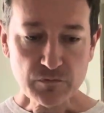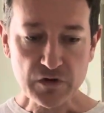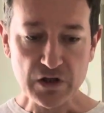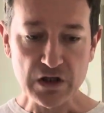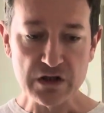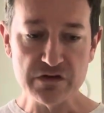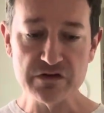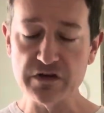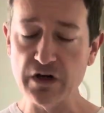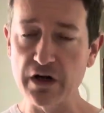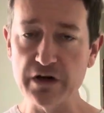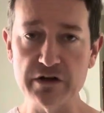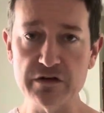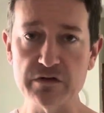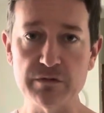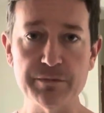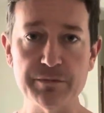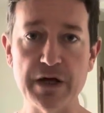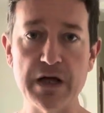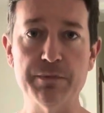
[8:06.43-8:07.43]
studies
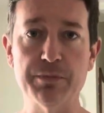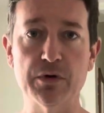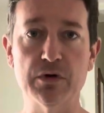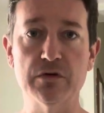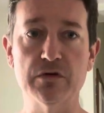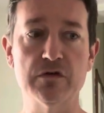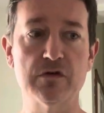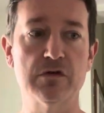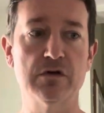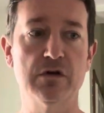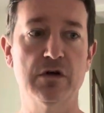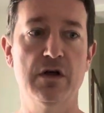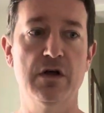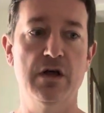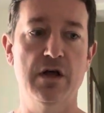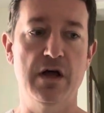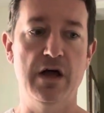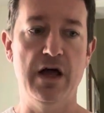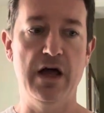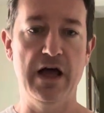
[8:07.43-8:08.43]
and papers,
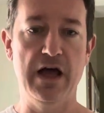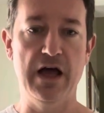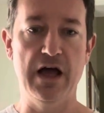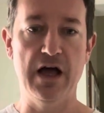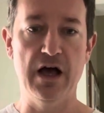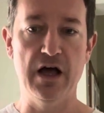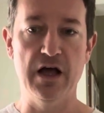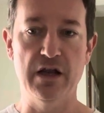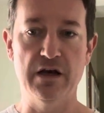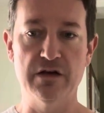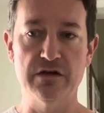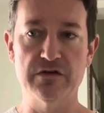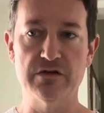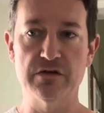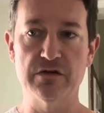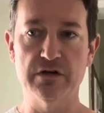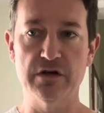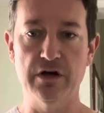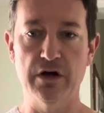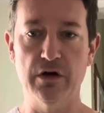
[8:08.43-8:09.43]

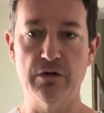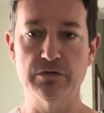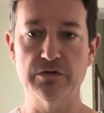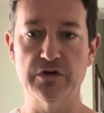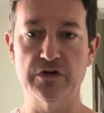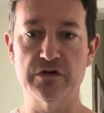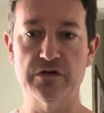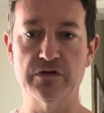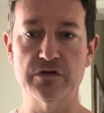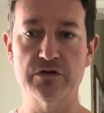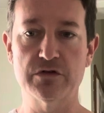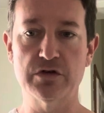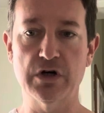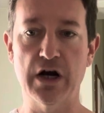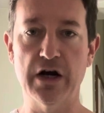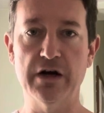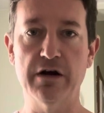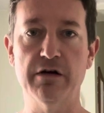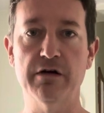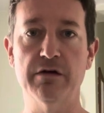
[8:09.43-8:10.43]
and just
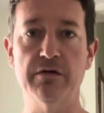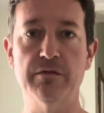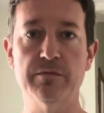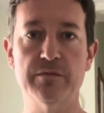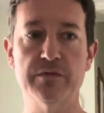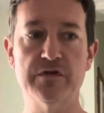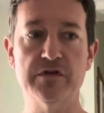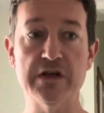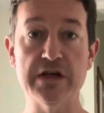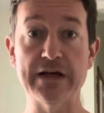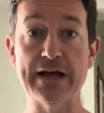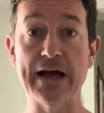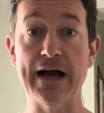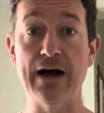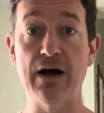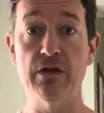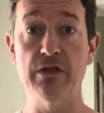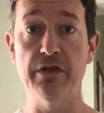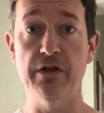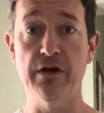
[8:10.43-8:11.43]
trying to seek
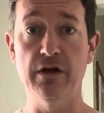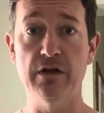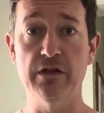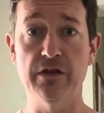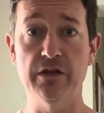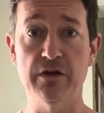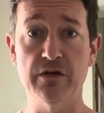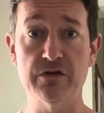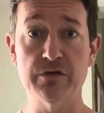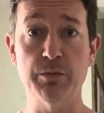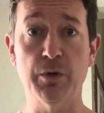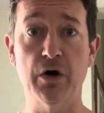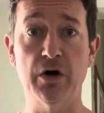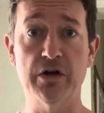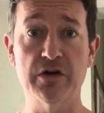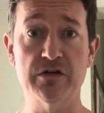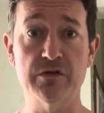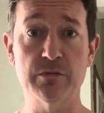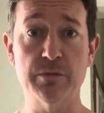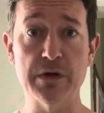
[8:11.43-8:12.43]
out the
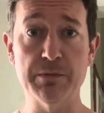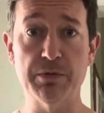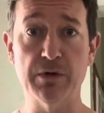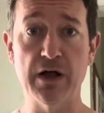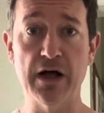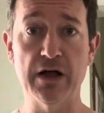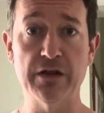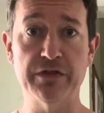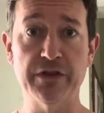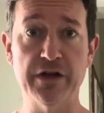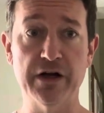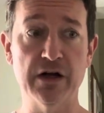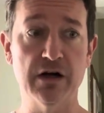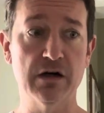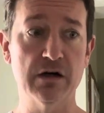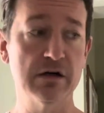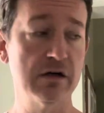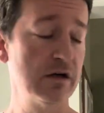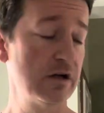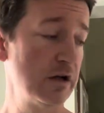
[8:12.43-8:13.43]
smartest people out
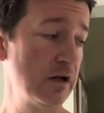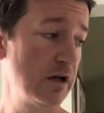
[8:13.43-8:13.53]
there,